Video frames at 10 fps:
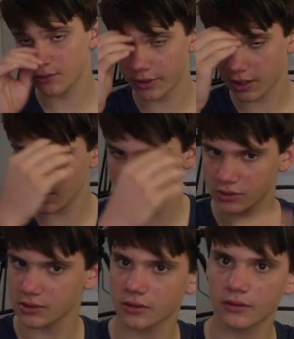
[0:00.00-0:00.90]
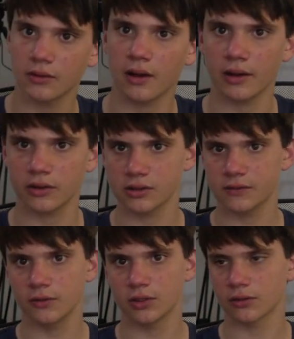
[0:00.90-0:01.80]
I went ahead and used
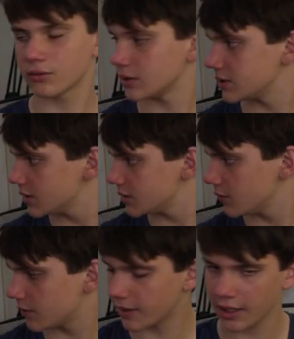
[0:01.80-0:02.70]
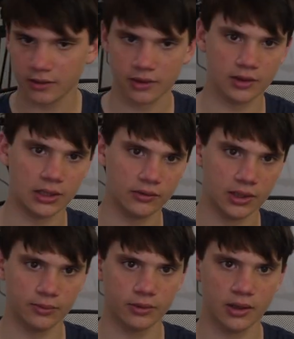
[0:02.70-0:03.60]
Fusion 360 with my Ender 3
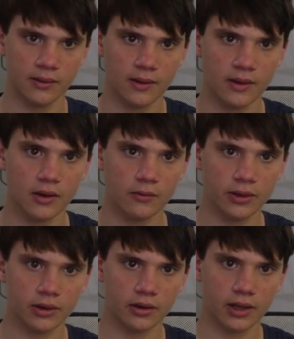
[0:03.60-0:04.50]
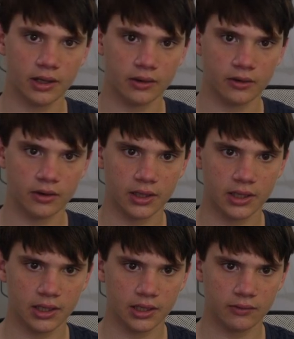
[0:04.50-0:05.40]
3D printer. We can go ahead and go to
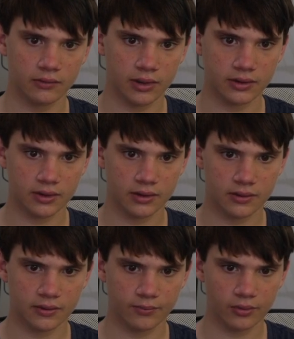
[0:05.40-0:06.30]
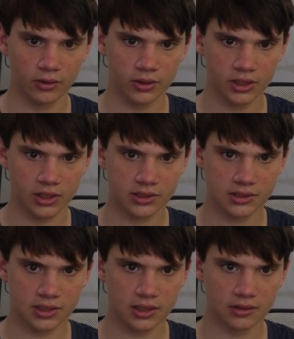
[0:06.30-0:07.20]
here, we'll get to
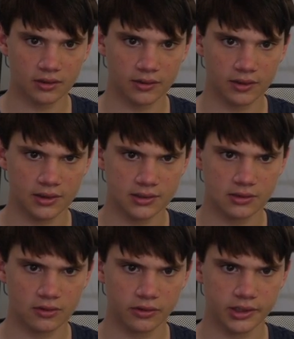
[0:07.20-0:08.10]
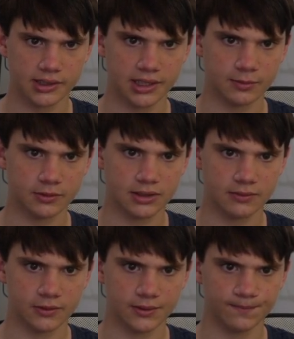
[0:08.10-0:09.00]
projects, and I think it's in hockey table
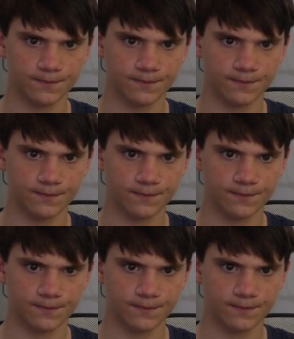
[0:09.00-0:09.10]
somewhere.